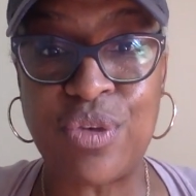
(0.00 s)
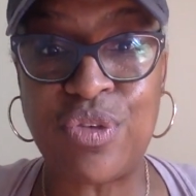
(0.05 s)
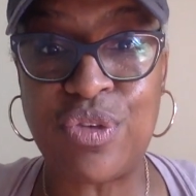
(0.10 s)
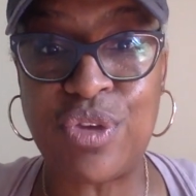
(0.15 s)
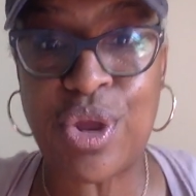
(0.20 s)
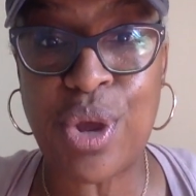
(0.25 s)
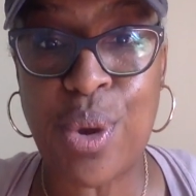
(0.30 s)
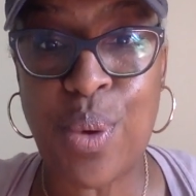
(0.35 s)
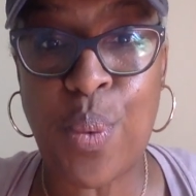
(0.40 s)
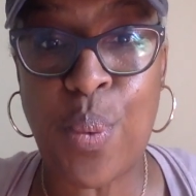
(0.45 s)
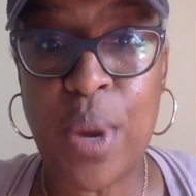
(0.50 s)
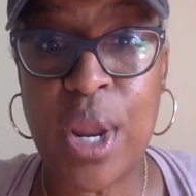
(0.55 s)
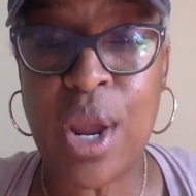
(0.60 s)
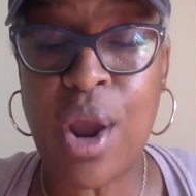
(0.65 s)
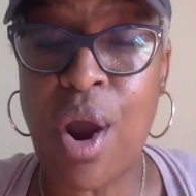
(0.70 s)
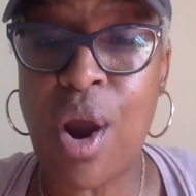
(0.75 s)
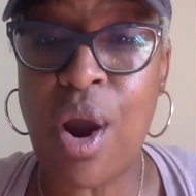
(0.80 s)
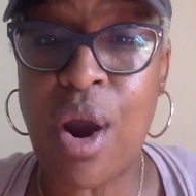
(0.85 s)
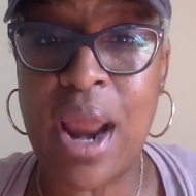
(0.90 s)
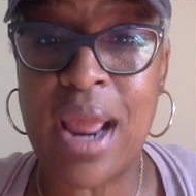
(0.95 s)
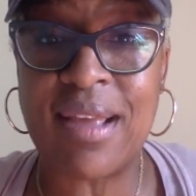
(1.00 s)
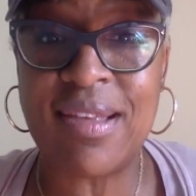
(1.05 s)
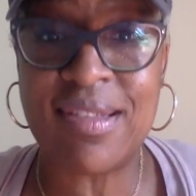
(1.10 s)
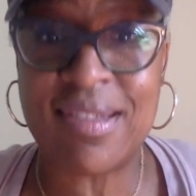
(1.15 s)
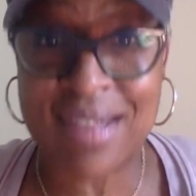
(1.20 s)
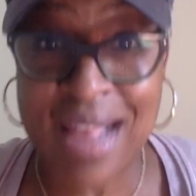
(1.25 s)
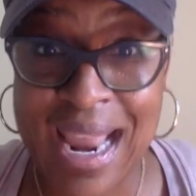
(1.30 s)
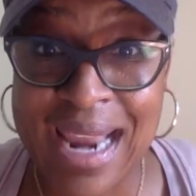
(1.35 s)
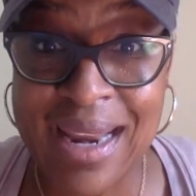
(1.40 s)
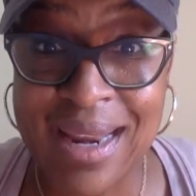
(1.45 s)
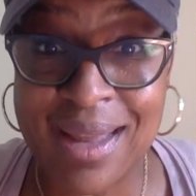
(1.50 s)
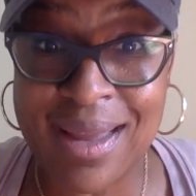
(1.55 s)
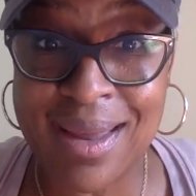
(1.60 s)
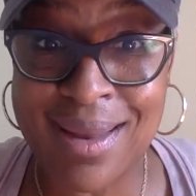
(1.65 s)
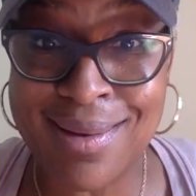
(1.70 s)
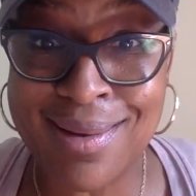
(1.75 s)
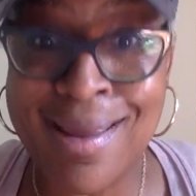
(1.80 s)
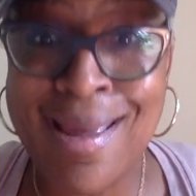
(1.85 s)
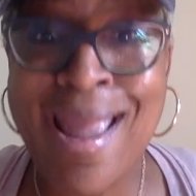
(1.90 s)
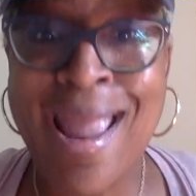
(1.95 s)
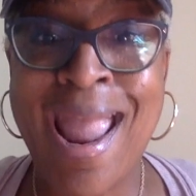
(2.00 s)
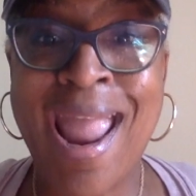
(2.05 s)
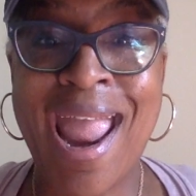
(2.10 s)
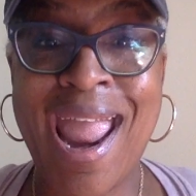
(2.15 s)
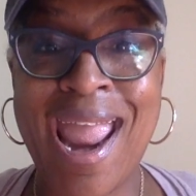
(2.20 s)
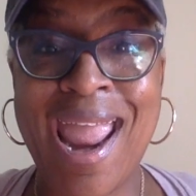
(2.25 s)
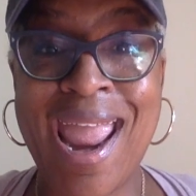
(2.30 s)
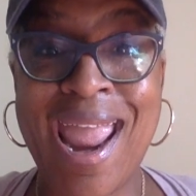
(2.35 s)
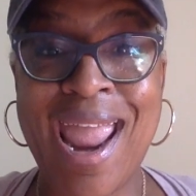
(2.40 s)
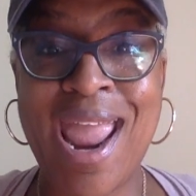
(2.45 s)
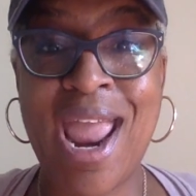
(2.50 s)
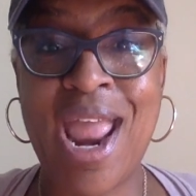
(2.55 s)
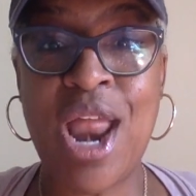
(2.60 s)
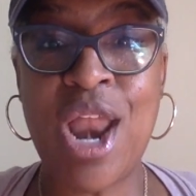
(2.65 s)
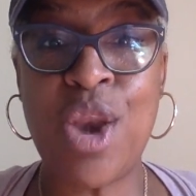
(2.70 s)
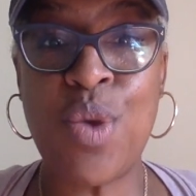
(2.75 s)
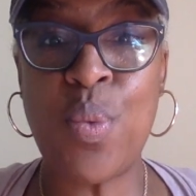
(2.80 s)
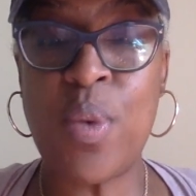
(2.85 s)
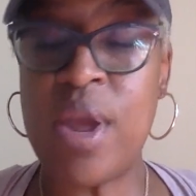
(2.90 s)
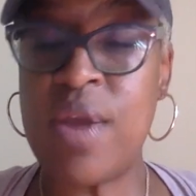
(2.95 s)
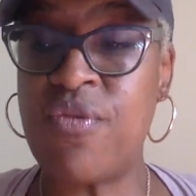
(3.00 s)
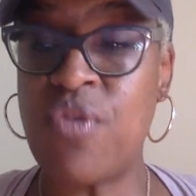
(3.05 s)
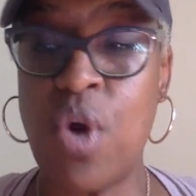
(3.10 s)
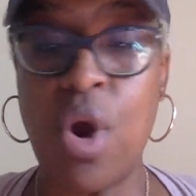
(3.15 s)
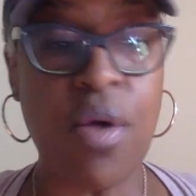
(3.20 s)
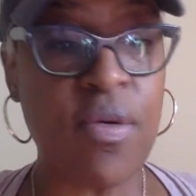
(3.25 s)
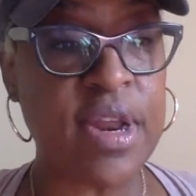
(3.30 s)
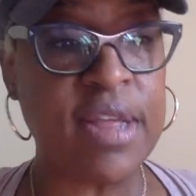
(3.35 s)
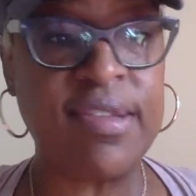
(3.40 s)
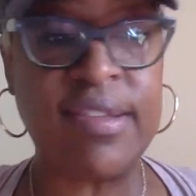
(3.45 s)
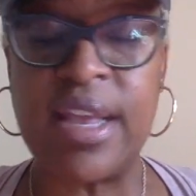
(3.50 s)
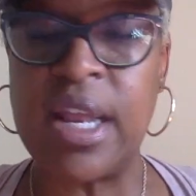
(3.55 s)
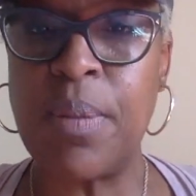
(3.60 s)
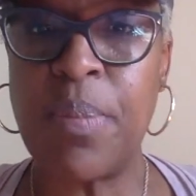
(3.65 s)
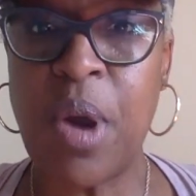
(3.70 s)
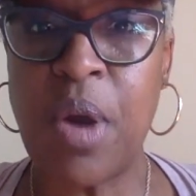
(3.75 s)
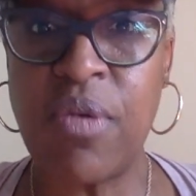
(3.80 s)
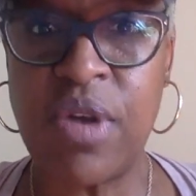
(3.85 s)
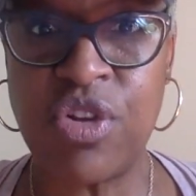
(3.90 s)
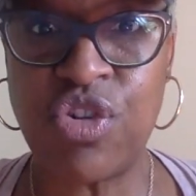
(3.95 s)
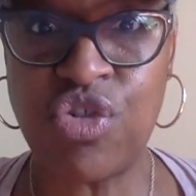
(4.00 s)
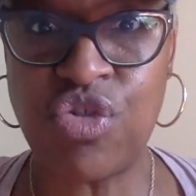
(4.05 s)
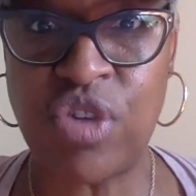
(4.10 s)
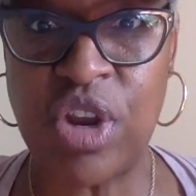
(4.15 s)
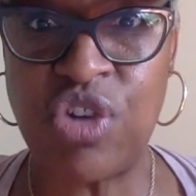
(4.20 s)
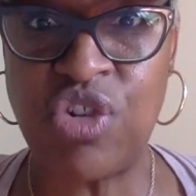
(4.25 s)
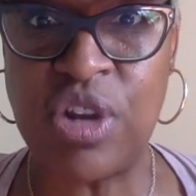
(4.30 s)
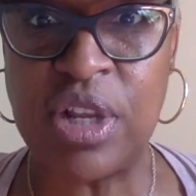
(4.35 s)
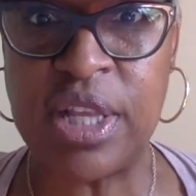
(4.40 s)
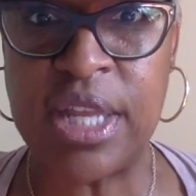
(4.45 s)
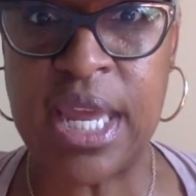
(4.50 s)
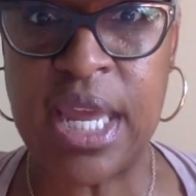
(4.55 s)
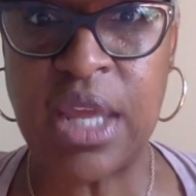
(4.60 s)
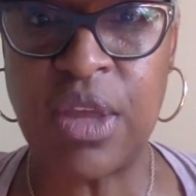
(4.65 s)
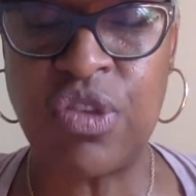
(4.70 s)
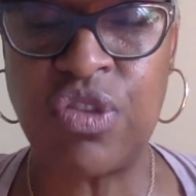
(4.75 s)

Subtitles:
So we are excited, and we've already set up our registration link.